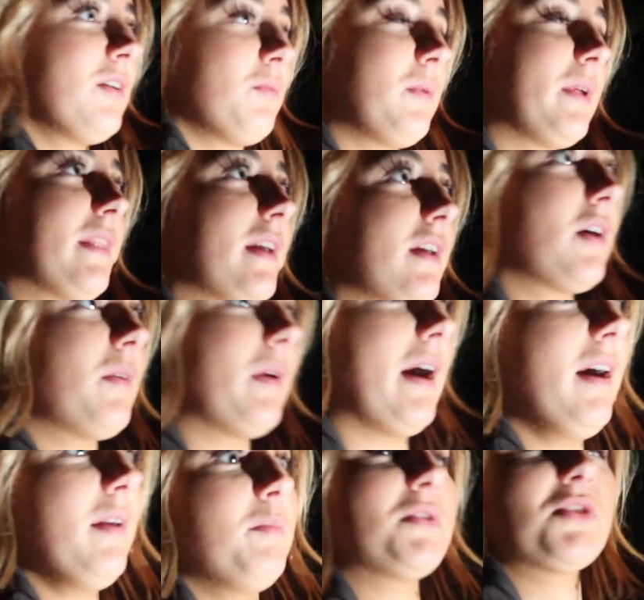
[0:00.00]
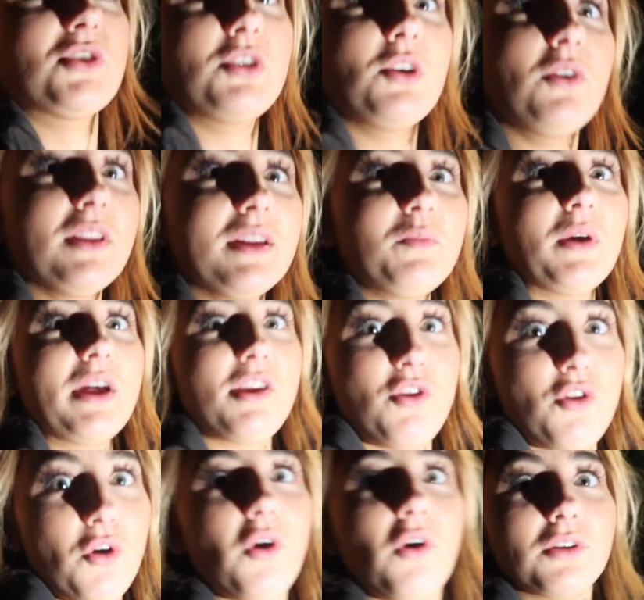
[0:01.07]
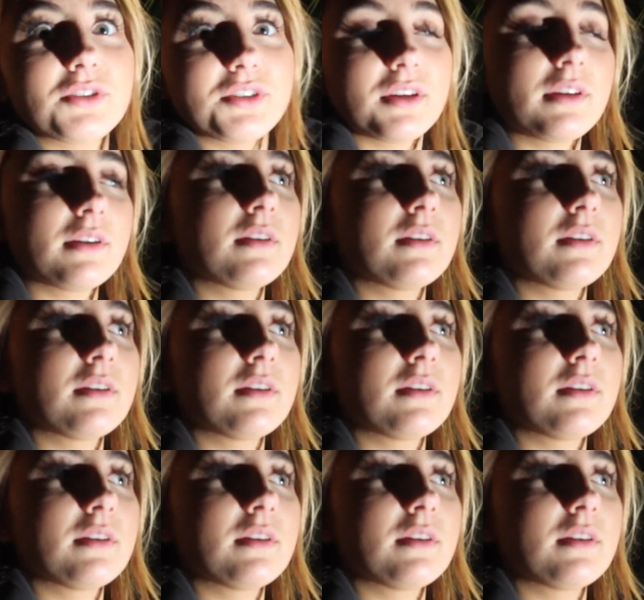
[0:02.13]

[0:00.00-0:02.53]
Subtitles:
when they go out, but surely we're not.